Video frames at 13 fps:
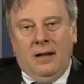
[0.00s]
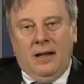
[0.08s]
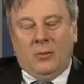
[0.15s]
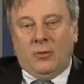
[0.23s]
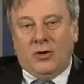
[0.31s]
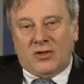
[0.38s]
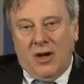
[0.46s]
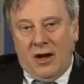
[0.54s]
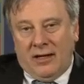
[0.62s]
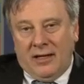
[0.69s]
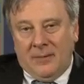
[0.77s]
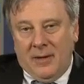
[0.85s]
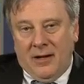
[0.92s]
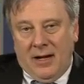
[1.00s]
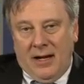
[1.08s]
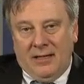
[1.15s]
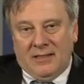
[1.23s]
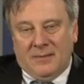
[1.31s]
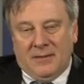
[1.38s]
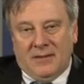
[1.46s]
and we're talking about
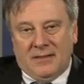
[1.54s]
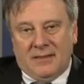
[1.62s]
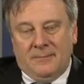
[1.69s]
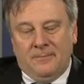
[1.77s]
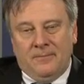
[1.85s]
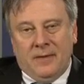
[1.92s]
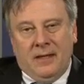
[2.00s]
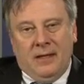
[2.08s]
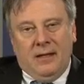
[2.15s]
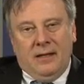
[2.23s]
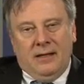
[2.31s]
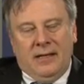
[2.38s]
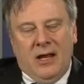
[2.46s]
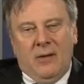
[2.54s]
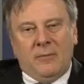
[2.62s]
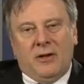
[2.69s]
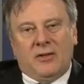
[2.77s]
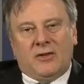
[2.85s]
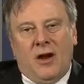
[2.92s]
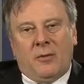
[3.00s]
hospice. Now I'm going
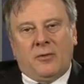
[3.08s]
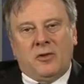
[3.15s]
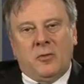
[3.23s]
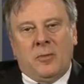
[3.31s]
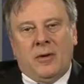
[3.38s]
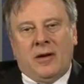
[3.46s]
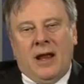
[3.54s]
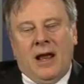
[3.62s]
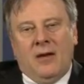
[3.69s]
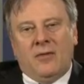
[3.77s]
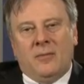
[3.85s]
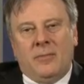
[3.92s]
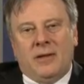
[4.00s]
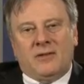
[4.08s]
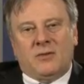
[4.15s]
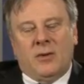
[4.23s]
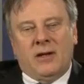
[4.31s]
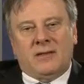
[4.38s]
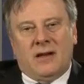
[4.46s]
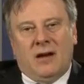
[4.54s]
to talk with you about how the best
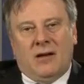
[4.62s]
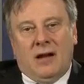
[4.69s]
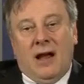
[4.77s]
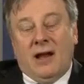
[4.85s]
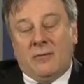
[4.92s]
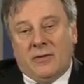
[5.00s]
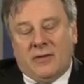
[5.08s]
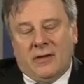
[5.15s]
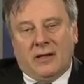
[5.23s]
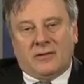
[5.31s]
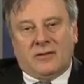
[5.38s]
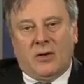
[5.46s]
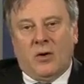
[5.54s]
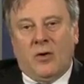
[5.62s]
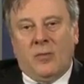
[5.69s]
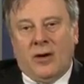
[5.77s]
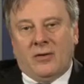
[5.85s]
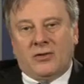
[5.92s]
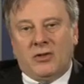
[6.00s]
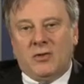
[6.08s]
ways are, I would think, to go
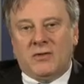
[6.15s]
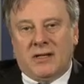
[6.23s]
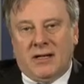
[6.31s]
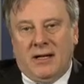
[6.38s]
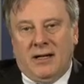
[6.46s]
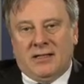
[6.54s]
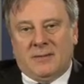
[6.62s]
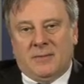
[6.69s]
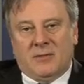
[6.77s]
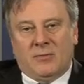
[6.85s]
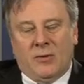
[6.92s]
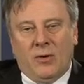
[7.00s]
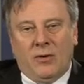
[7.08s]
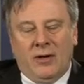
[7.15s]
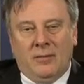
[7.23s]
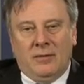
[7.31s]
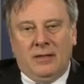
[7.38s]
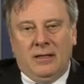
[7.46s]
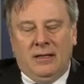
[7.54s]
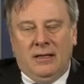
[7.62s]
about choosing a hospice program.
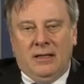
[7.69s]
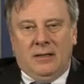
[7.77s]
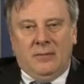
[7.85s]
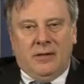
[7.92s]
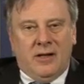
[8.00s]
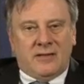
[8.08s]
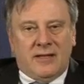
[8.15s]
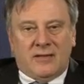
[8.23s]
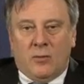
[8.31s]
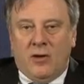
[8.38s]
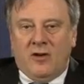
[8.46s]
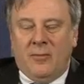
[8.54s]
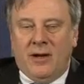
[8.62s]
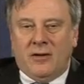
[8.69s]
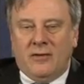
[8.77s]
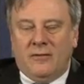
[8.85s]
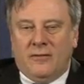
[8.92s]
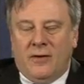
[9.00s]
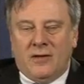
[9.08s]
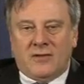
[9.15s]
Because as one of my
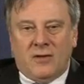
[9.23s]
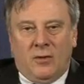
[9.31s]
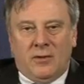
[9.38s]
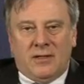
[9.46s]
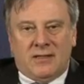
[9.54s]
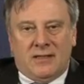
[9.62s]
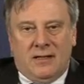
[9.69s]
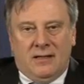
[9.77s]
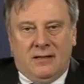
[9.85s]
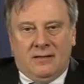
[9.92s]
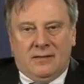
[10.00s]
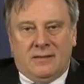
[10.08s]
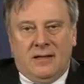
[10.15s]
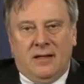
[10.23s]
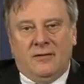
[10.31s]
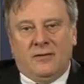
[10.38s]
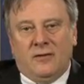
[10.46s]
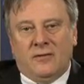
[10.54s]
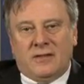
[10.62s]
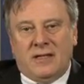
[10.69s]
good friends always says, if
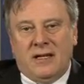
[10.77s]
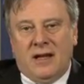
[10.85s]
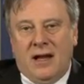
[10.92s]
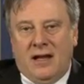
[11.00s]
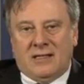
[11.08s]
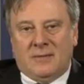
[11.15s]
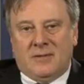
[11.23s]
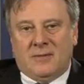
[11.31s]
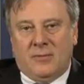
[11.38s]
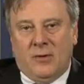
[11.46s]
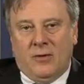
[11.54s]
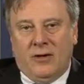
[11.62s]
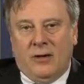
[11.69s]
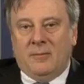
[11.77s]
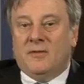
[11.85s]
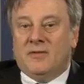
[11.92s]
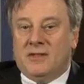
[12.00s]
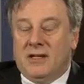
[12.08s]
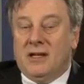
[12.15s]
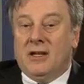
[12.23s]
you've seen a hospice program, you've
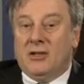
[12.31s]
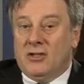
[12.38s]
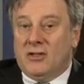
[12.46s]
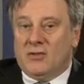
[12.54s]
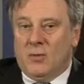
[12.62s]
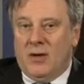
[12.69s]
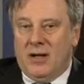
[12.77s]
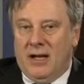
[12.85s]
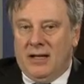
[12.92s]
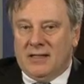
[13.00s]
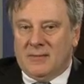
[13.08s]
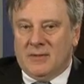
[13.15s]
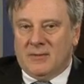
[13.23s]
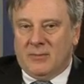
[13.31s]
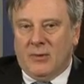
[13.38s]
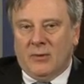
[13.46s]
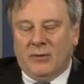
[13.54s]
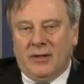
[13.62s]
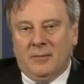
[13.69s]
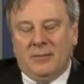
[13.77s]
seen just one hospice
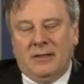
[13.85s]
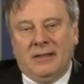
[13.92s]
program.